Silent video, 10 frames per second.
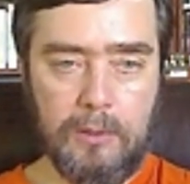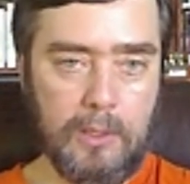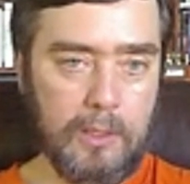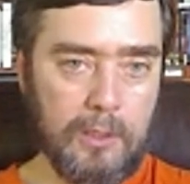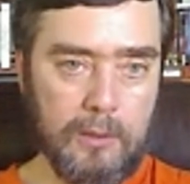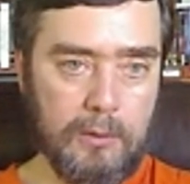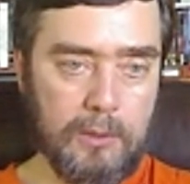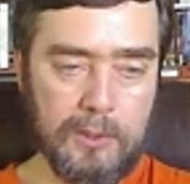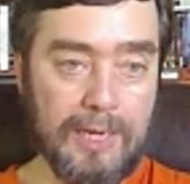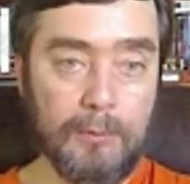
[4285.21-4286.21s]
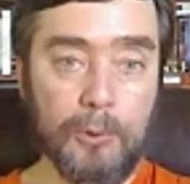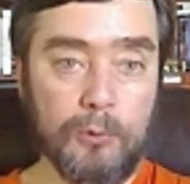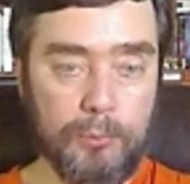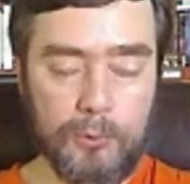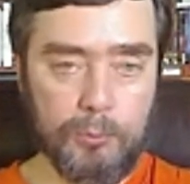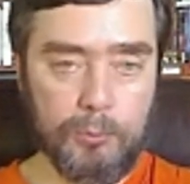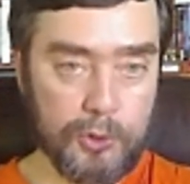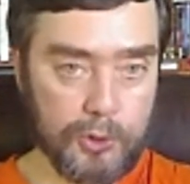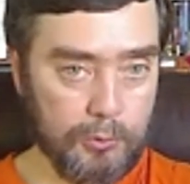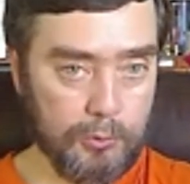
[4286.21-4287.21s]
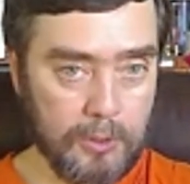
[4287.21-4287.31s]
able to pursue.